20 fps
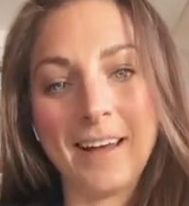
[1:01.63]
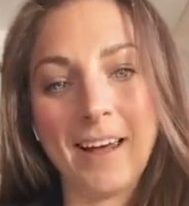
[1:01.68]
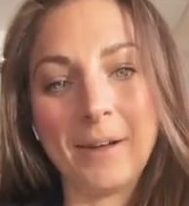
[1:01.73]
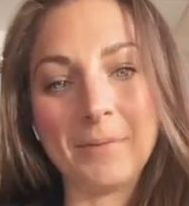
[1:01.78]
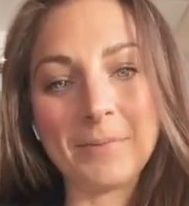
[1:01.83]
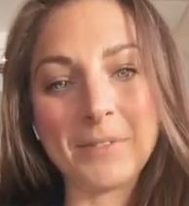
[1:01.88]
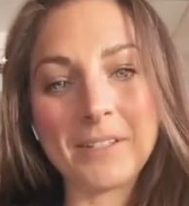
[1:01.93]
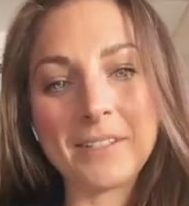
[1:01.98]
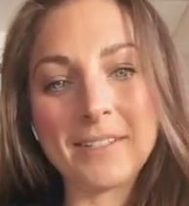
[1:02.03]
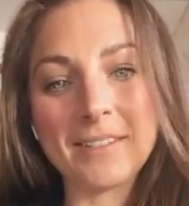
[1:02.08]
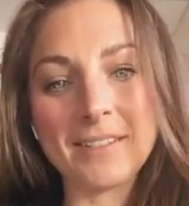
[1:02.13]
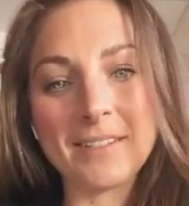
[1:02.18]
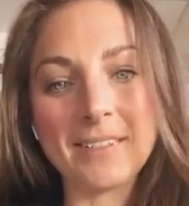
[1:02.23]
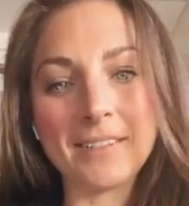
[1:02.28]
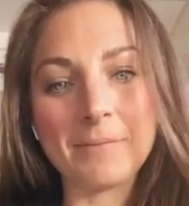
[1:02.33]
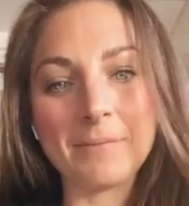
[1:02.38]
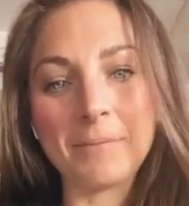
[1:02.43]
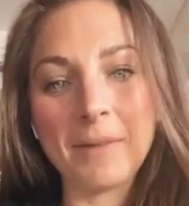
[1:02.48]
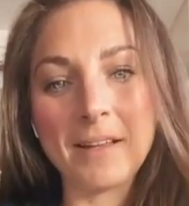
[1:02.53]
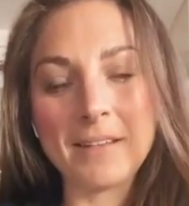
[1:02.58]
I'm
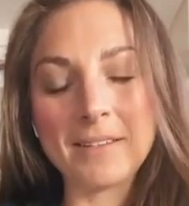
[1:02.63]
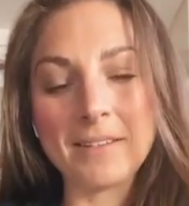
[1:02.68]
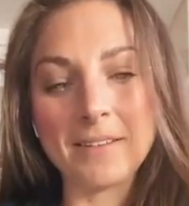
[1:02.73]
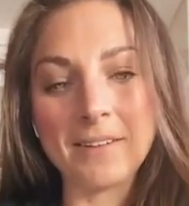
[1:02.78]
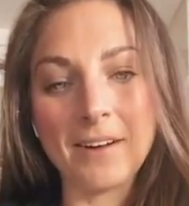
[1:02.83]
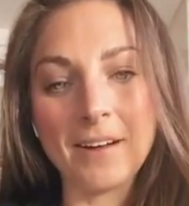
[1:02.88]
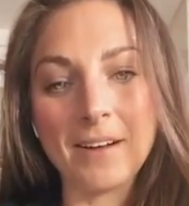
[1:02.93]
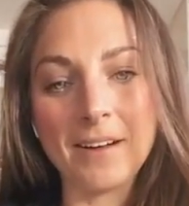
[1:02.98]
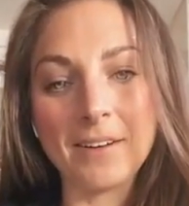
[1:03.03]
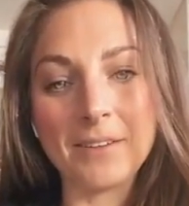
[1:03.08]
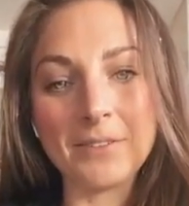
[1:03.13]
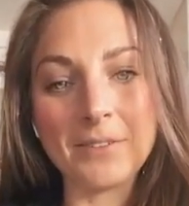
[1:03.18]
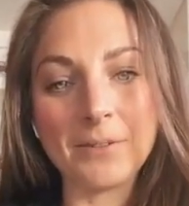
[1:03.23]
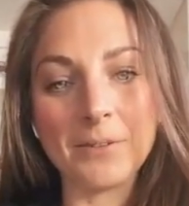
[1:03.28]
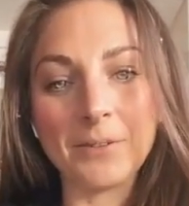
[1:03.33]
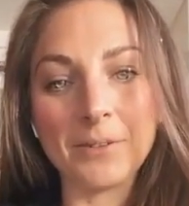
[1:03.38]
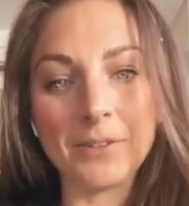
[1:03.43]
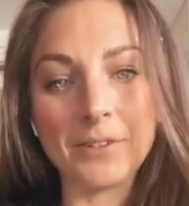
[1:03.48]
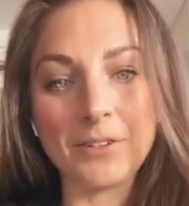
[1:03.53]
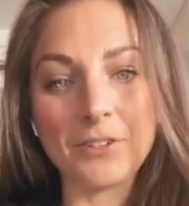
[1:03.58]
just messing around, doing
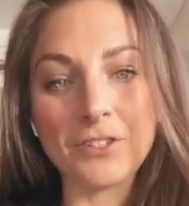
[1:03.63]
a little